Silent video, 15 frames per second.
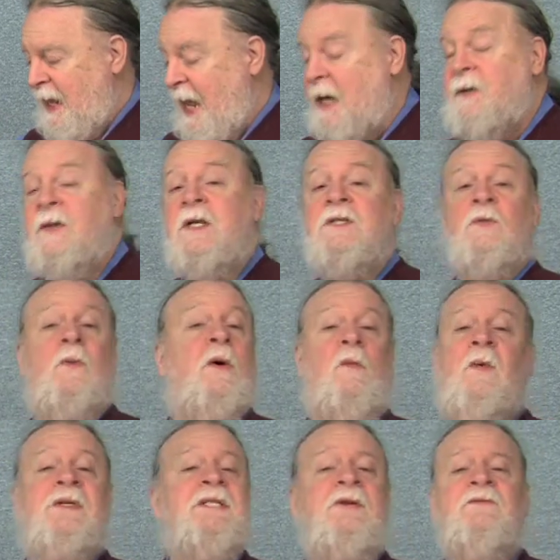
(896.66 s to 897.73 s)
And the thing is, it
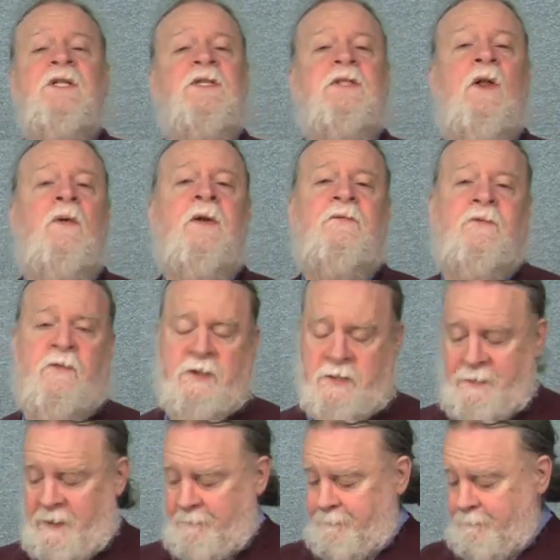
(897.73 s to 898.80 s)
wasn't even just law
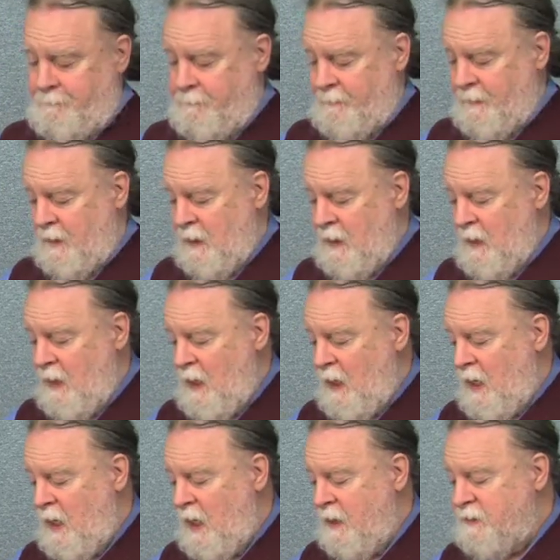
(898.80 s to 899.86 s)
enforcement.
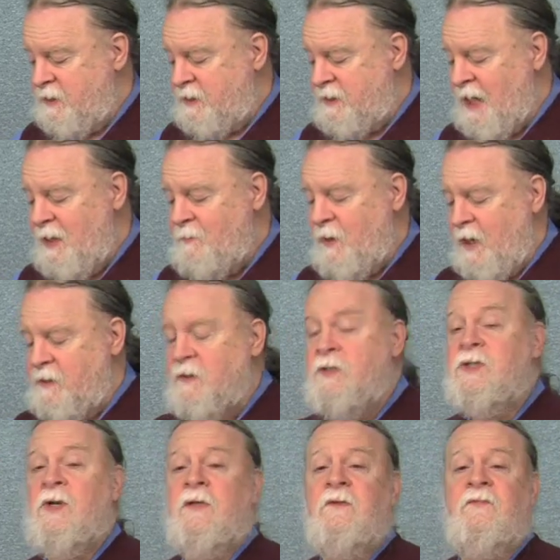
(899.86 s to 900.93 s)
Uh, the same record
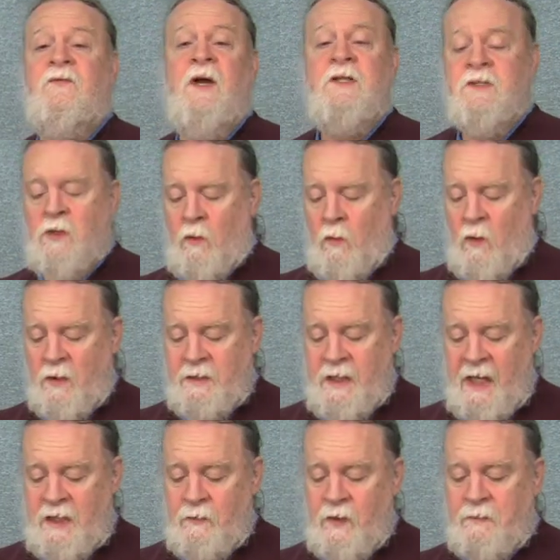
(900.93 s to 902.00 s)
showed the feds
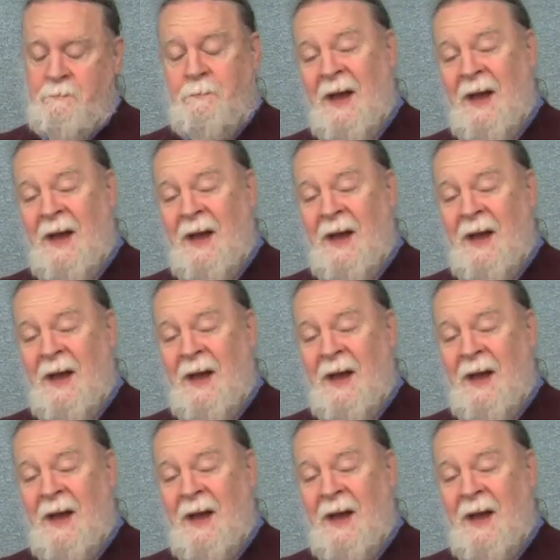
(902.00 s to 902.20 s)
coordinating with